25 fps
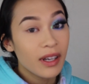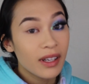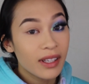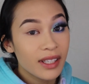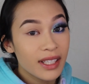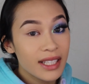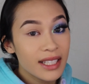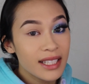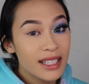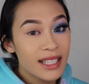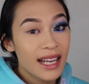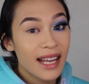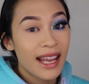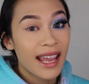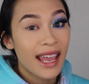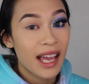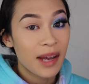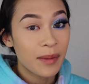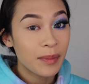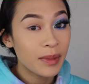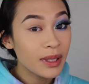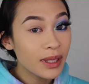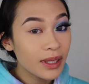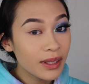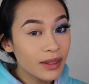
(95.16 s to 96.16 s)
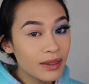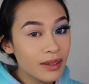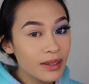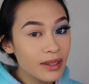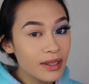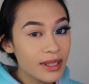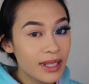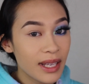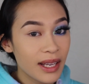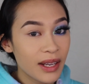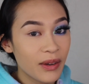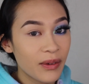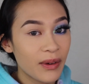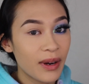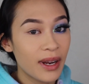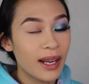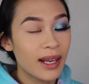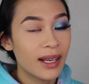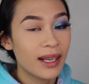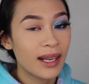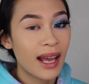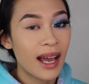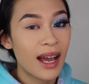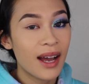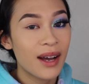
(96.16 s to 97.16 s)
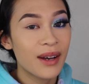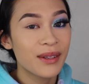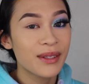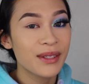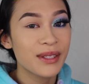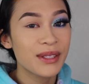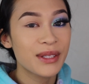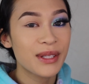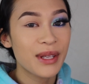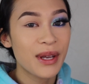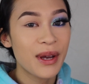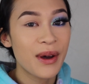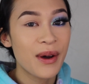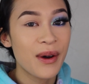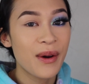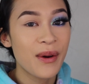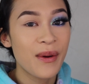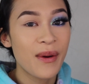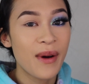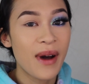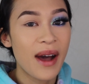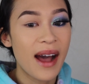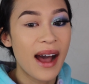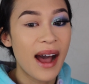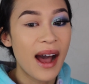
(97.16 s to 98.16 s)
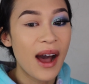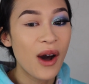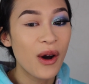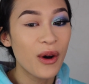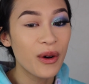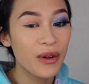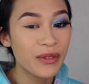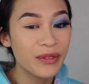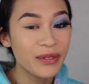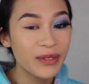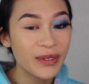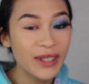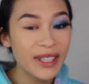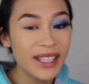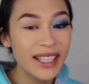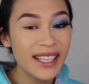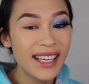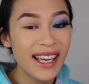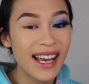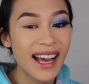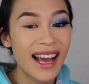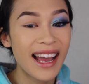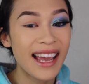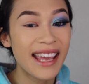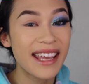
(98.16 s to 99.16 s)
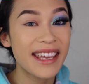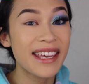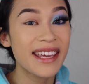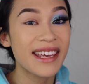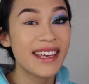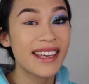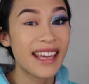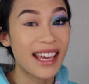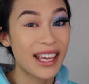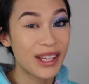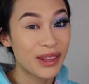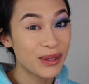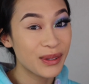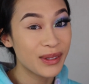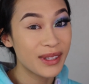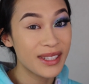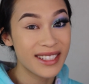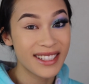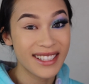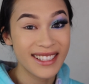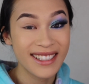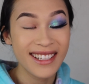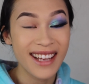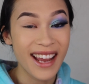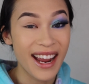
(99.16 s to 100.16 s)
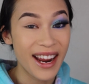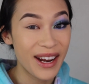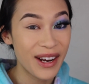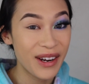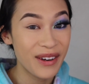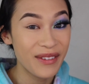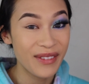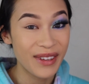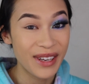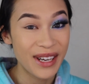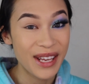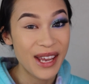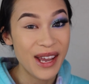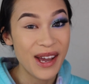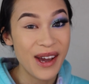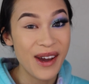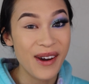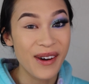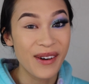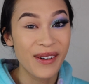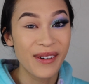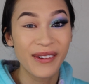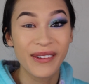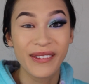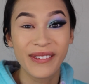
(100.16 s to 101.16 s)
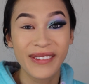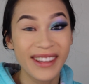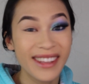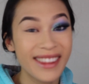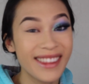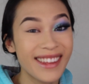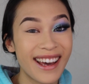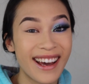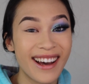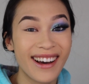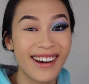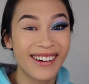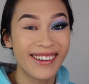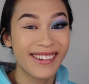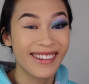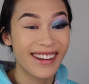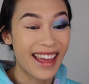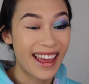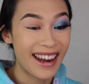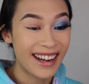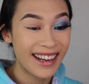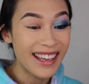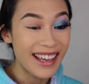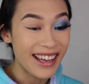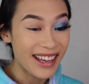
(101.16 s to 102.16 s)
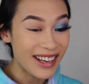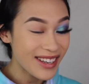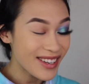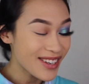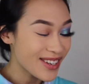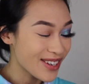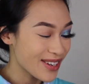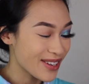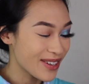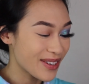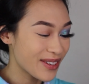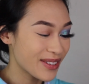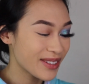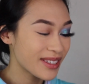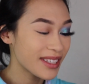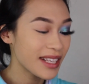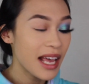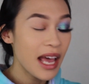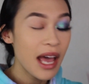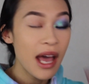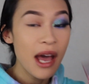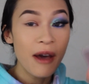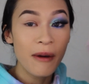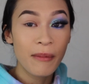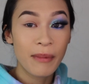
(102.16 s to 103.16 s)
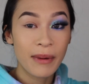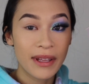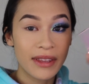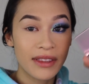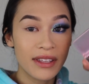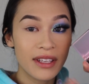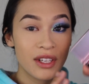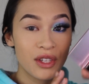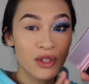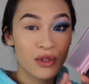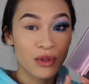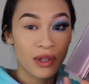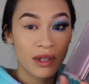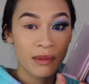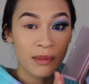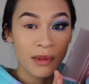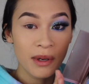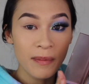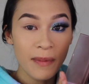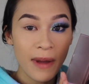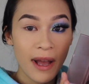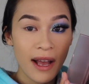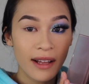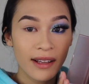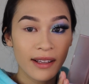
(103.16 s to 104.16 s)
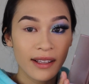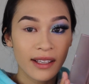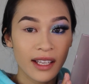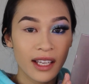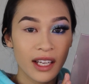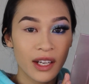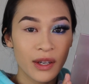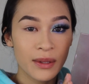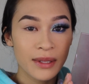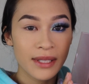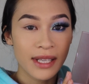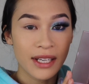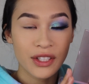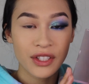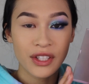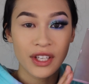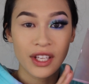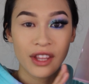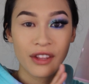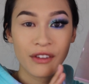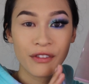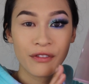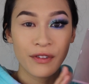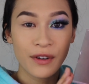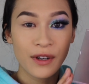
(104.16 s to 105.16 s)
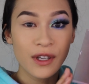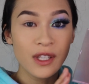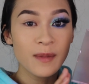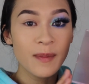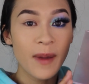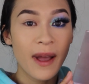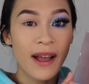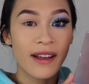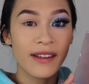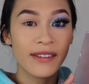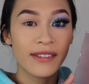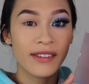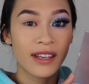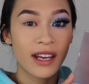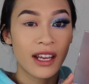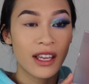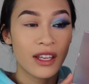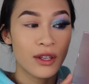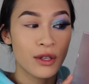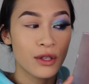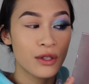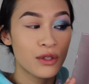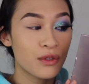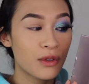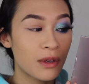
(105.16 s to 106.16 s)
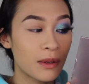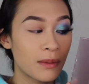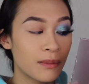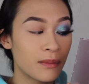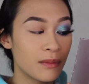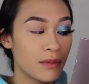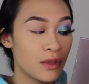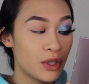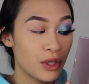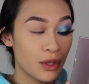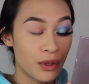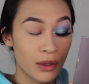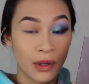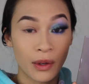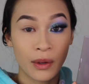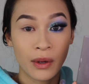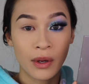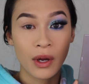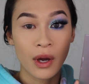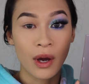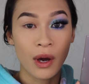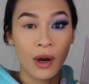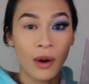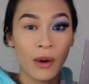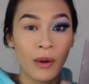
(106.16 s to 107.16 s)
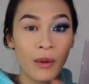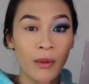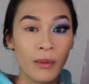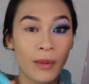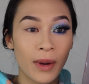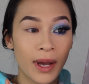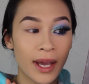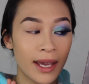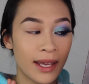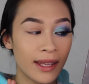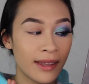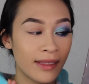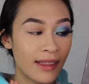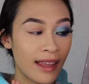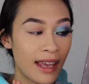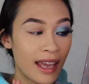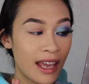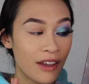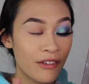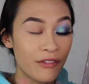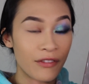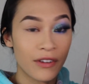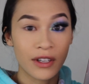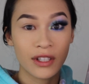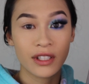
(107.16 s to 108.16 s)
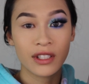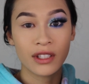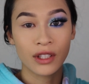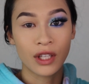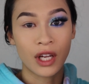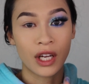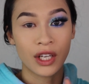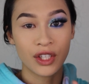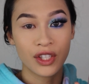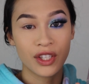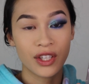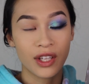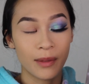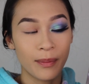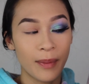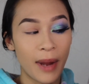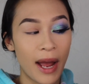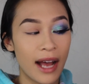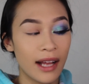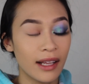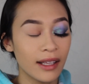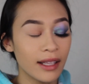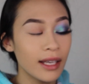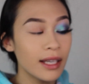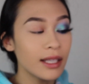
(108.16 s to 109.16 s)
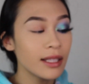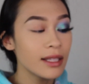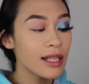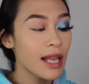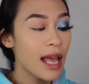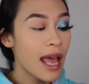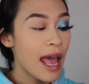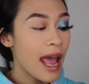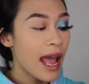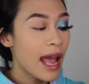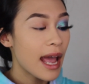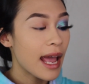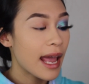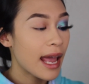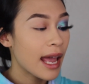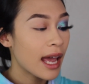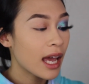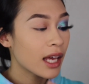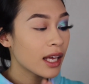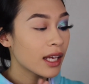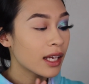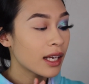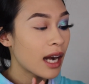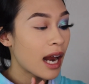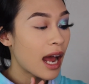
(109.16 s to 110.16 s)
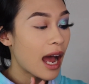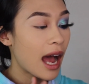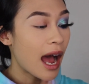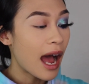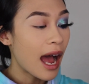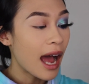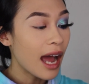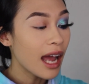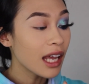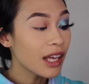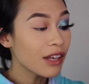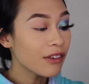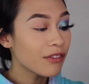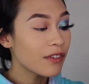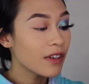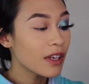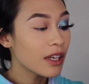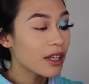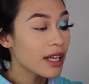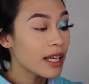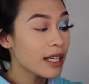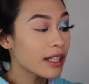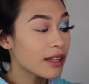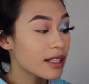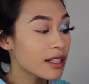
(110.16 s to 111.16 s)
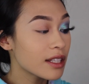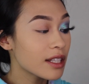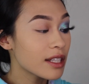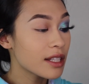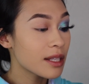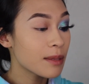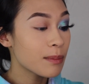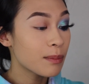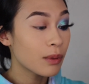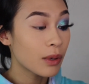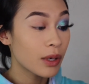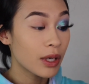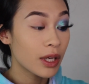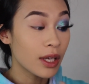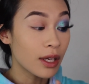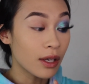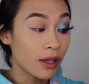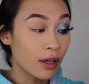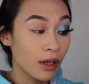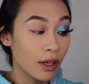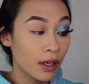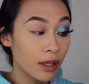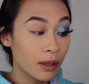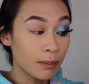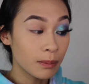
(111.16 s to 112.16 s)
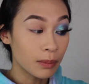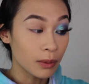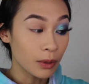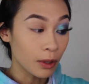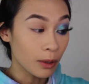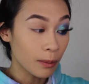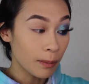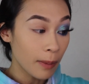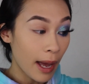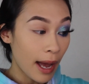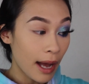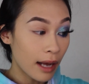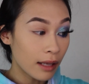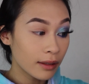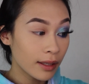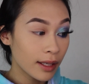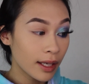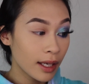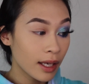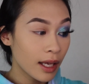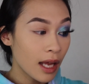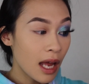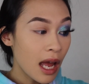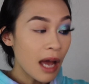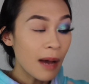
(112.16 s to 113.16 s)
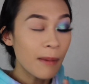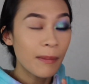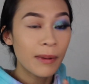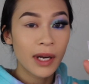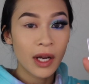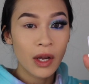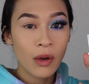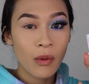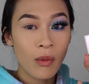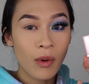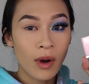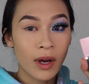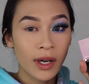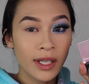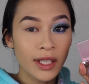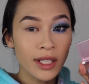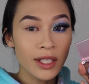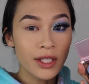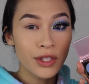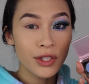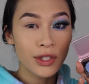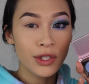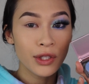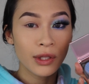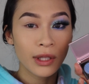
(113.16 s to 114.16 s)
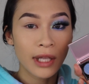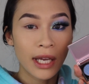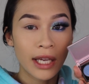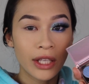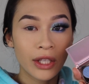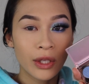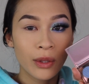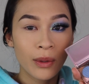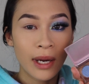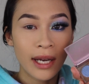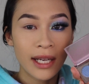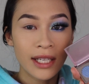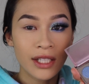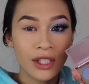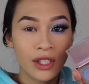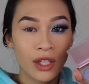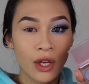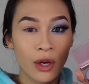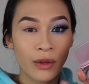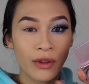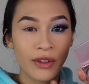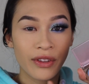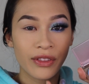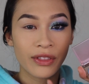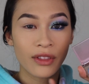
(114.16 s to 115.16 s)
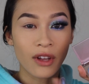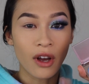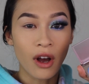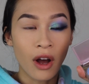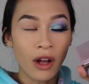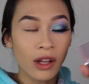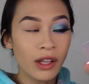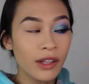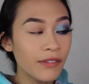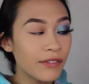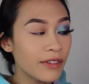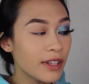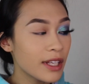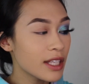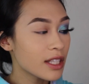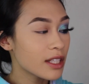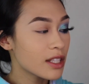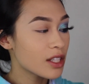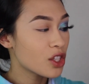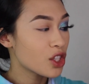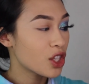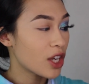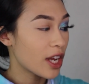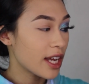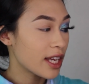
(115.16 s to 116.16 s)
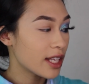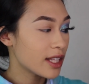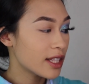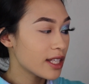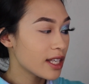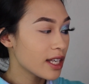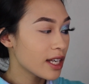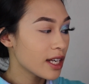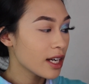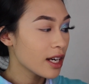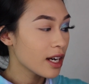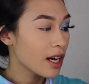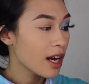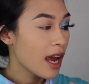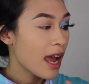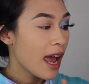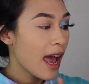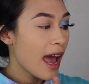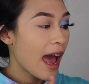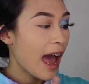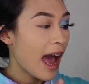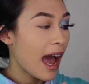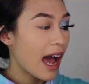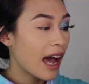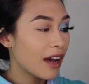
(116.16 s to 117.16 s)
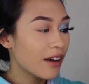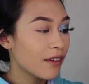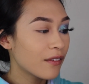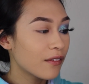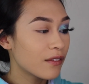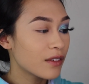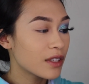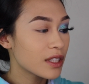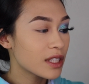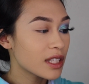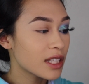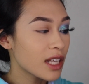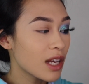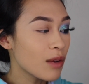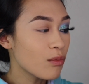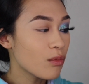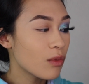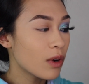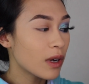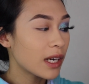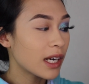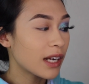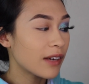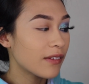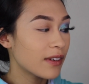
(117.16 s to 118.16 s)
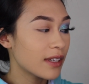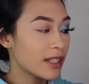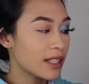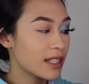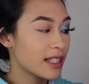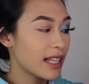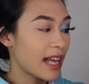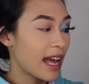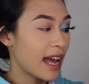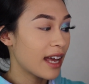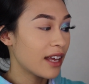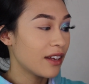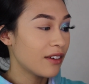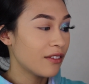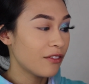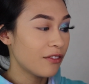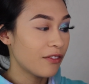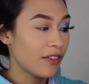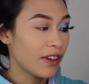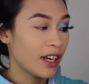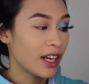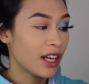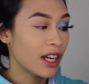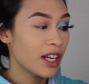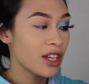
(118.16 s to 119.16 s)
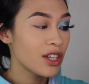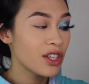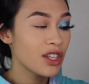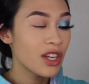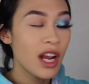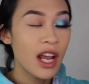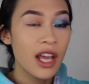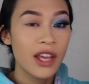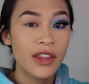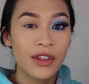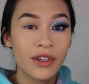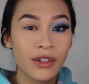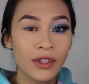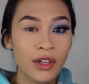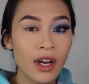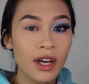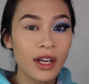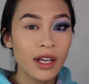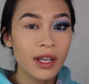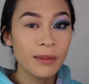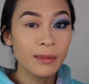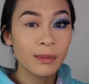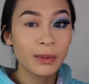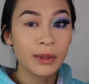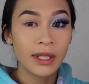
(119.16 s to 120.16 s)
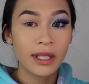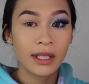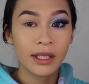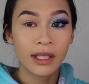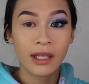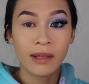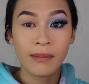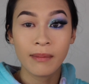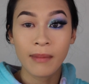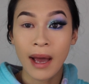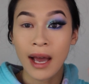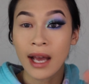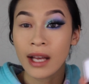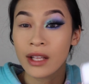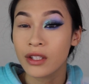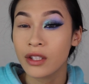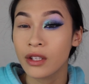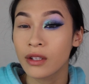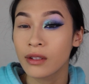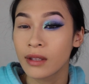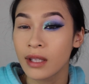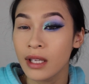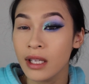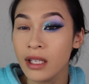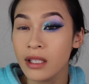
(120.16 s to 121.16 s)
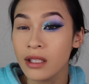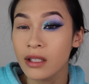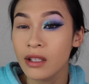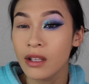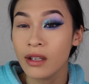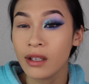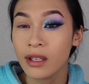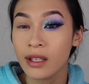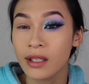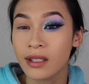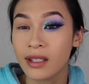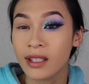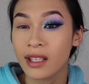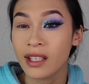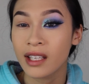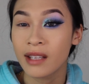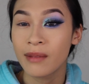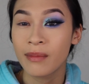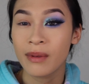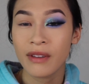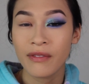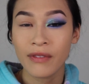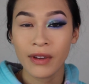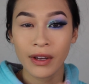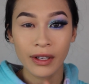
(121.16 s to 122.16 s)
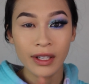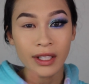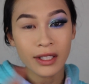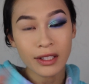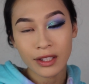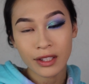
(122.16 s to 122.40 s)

honest, I am a little sick right now, so hopefully I could get through this entire video without any issues. But the Dreamer palette here was actually the first palette that I used from Juno and Co when they first launched their palette. And I feel like this is a pretty good blue palette, but I wanted to let you guys know that all of these shades here have somewhat of a satin finish. They're not completely matte, so this look is going to be very